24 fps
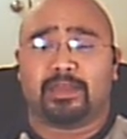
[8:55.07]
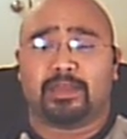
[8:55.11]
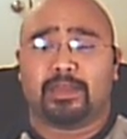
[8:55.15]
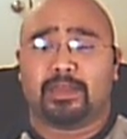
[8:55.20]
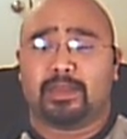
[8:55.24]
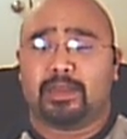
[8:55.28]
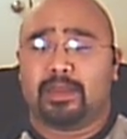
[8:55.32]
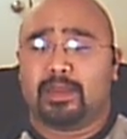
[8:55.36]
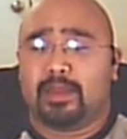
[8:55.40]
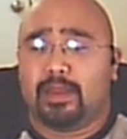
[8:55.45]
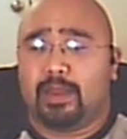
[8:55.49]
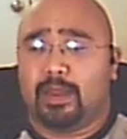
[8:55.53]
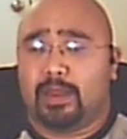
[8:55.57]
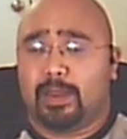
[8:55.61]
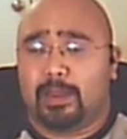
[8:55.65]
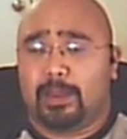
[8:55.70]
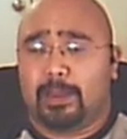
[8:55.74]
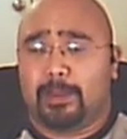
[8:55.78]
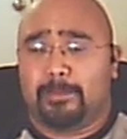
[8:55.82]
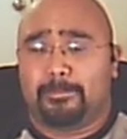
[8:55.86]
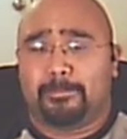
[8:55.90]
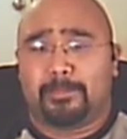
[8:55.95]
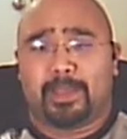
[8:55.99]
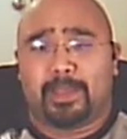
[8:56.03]

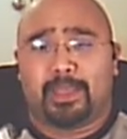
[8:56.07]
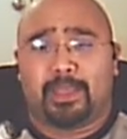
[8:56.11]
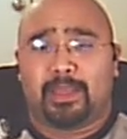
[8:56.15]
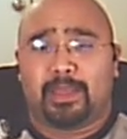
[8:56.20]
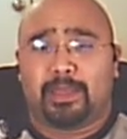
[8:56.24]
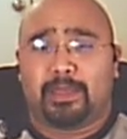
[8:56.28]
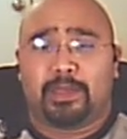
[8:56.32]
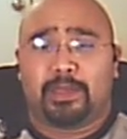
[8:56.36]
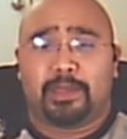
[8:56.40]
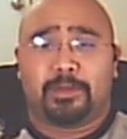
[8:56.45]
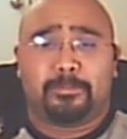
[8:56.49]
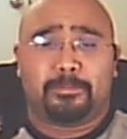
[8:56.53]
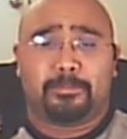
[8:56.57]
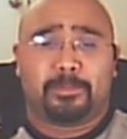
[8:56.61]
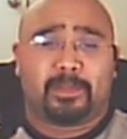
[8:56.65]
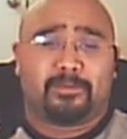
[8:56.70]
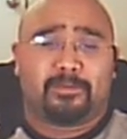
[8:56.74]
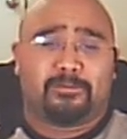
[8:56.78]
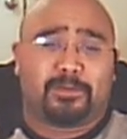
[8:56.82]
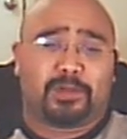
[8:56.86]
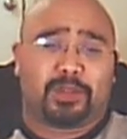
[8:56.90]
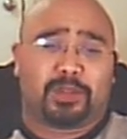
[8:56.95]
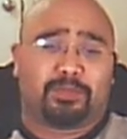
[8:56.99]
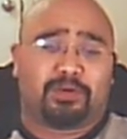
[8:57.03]
and for the
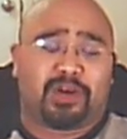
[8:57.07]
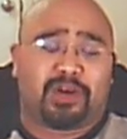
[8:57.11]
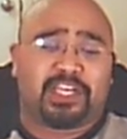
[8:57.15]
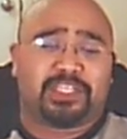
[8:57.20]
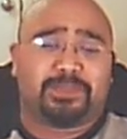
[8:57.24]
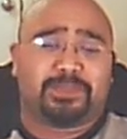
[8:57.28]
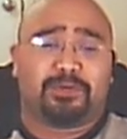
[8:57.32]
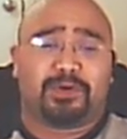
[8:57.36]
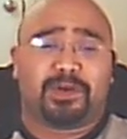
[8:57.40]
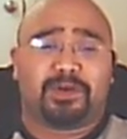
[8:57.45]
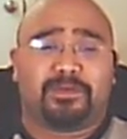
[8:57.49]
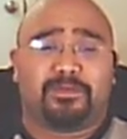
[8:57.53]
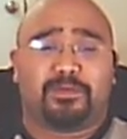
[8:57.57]
price point, $4 to